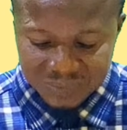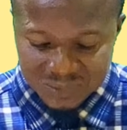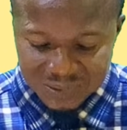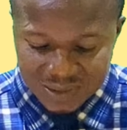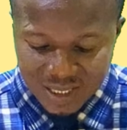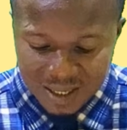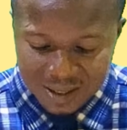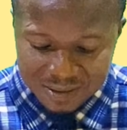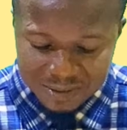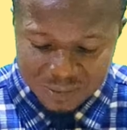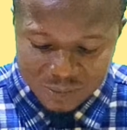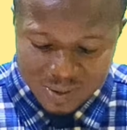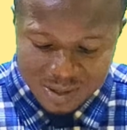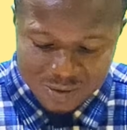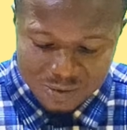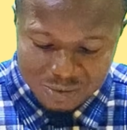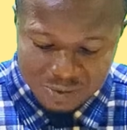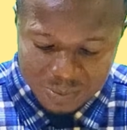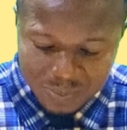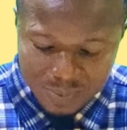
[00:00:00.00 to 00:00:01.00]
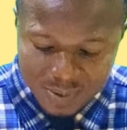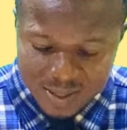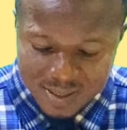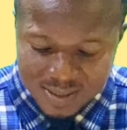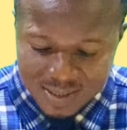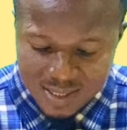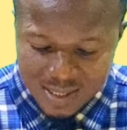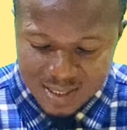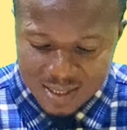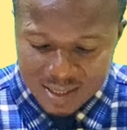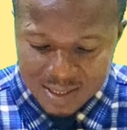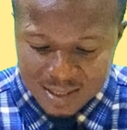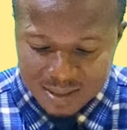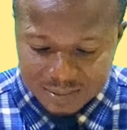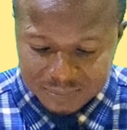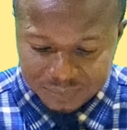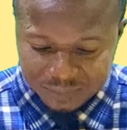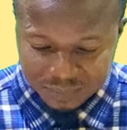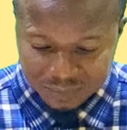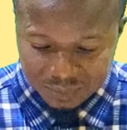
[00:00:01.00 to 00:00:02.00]
Now, when you replace a
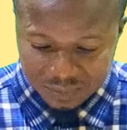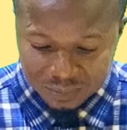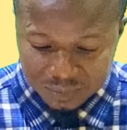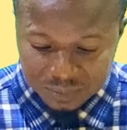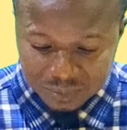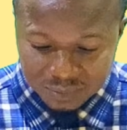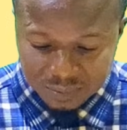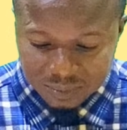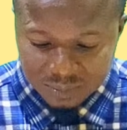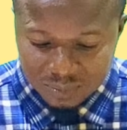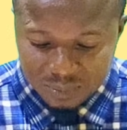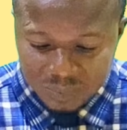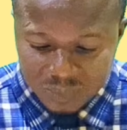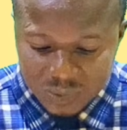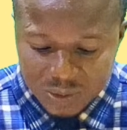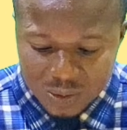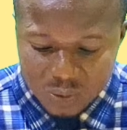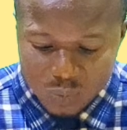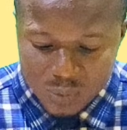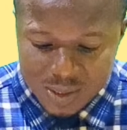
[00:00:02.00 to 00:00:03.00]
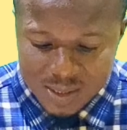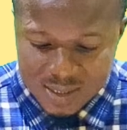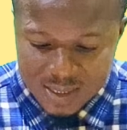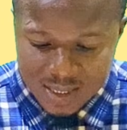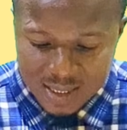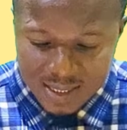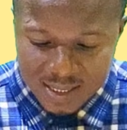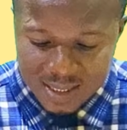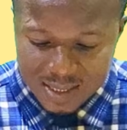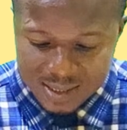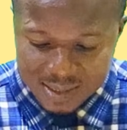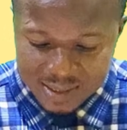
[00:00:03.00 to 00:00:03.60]
with the